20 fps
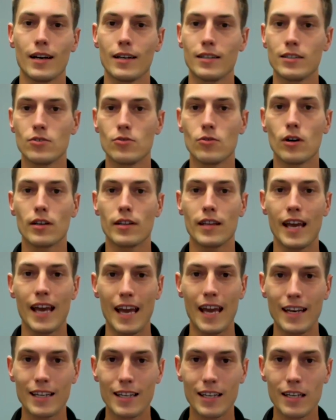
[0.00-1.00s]
do all the
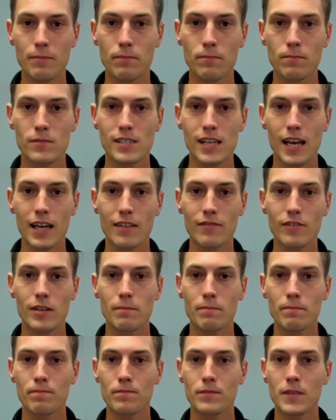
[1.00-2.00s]
editing side of it,
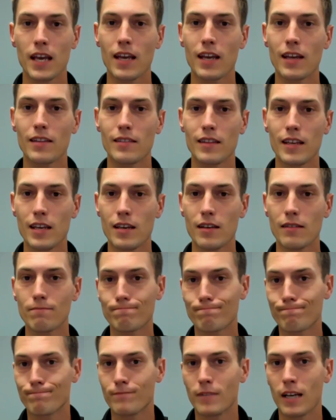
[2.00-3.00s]
and they
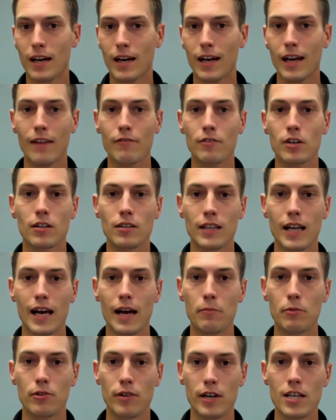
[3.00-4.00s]
have a
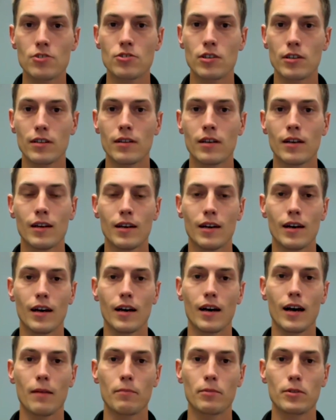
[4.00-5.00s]
collaboration
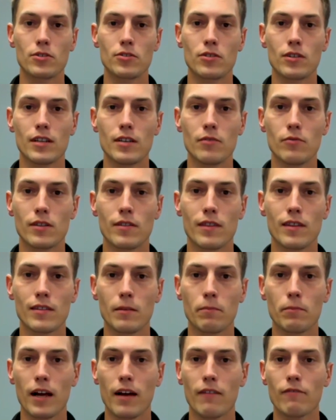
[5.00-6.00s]
opportunity within the
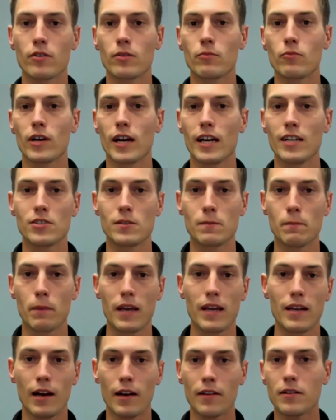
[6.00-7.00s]
platform where I just
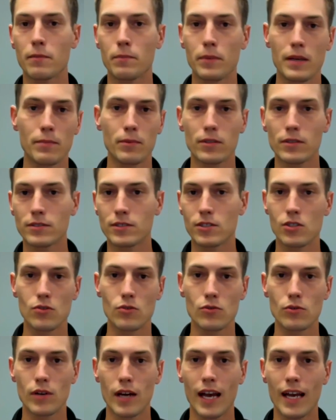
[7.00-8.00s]
paid other people
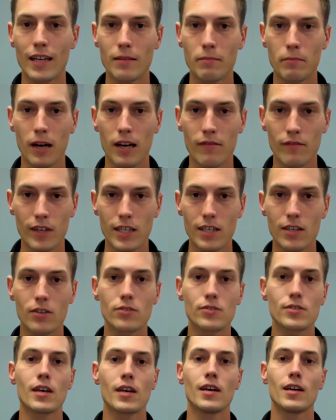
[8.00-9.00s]
to edit my
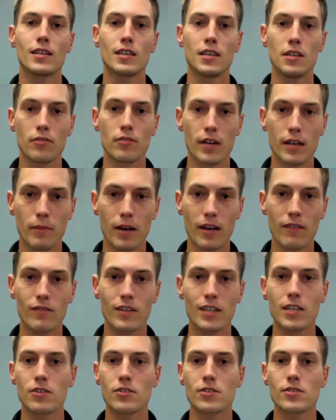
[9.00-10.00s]
videos, curate my
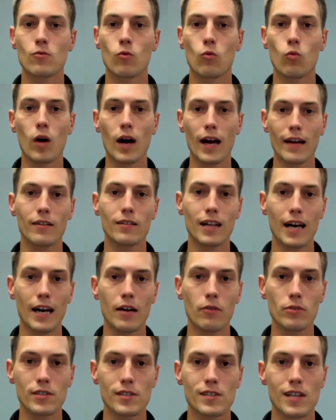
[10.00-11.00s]
videos while I
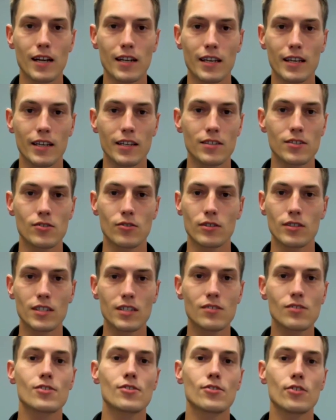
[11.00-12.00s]
was studying it. So it
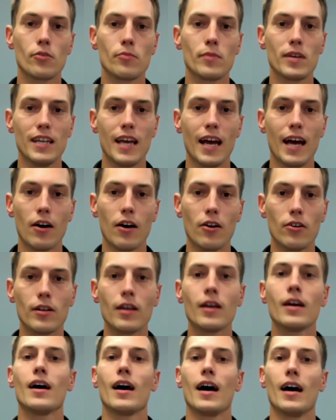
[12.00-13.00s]
didn't slow me down.
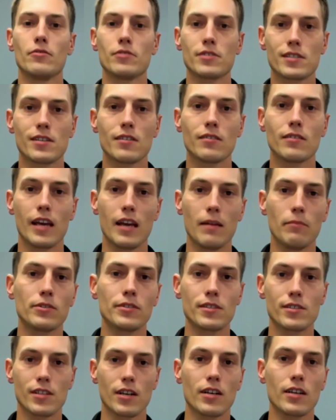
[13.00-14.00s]
I was still able
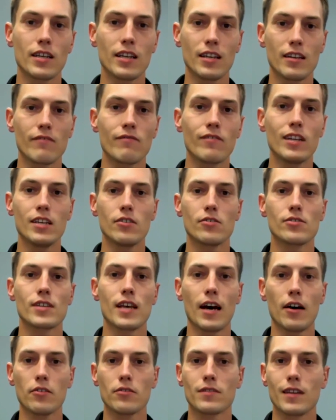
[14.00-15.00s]
to start getting videos
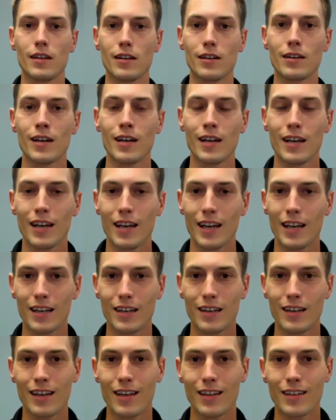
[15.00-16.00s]
out there,
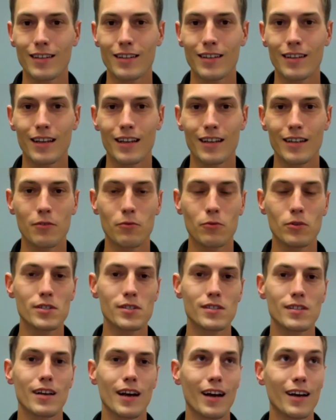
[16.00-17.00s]
and it
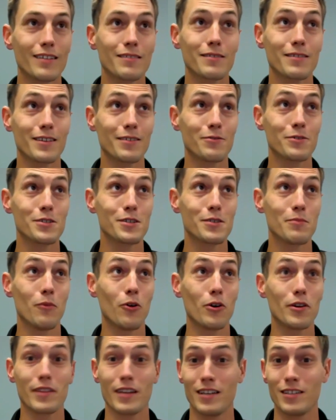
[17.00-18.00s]
wasn't
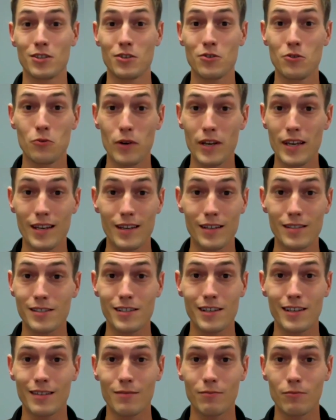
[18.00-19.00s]
more than 2 weeks
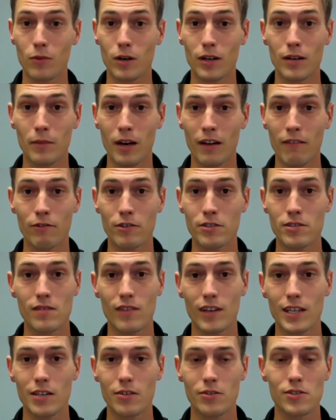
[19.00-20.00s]
and one of my first
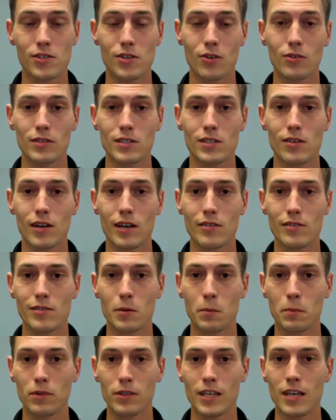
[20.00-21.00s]
videos sold. So I was
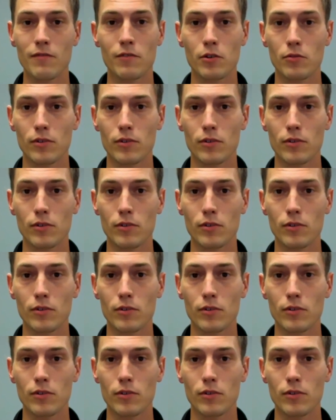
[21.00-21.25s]
a believer